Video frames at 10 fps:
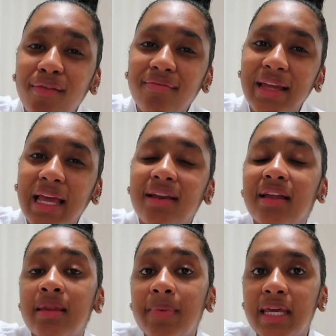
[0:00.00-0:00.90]
don't, like,
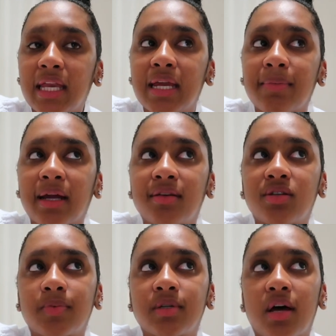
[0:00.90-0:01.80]
in the beginning my
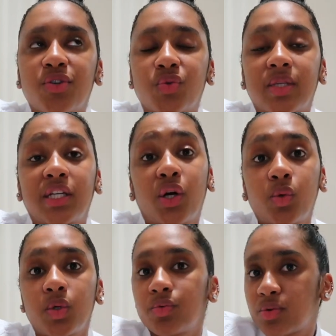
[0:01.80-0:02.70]
dermatologist was like,
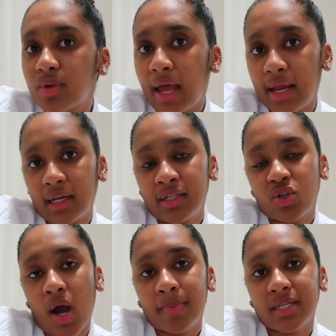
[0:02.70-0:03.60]
oh, don't do that, it can
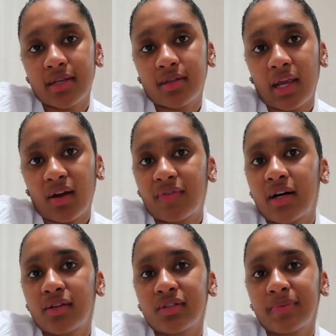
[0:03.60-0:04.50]
traumatize the hair
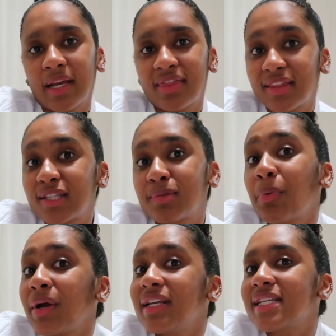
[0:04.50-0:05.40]
follicles. But at this
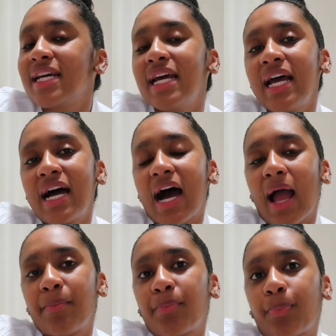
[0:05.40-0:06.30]
point
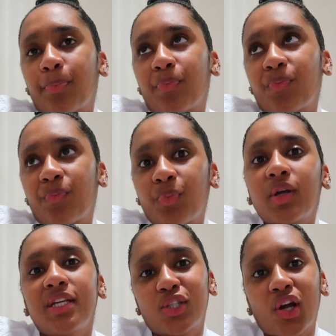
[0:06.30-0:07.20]
I'm
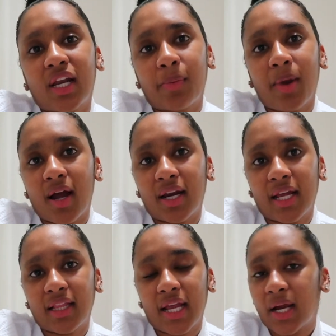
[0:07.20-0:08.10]
pretty certain I'm not gonna
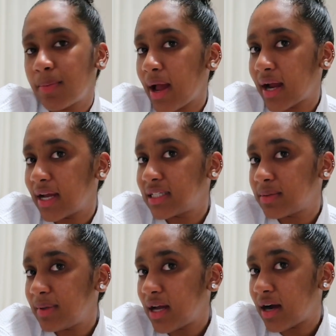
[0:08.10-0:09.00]
get the hair back. And
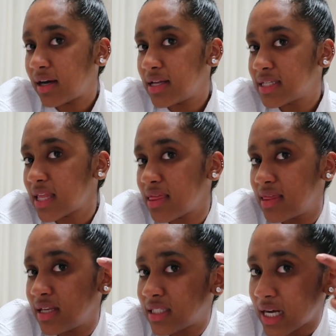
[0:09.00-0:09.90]
to be honest,
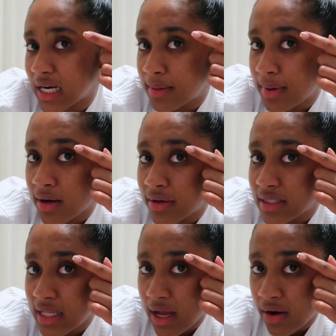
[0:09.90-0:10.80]
this eyebrow
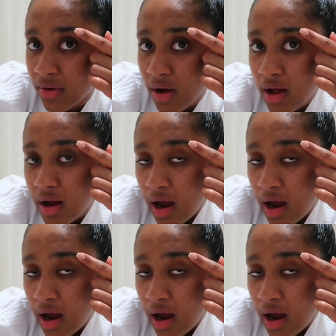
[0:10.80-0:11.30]
is now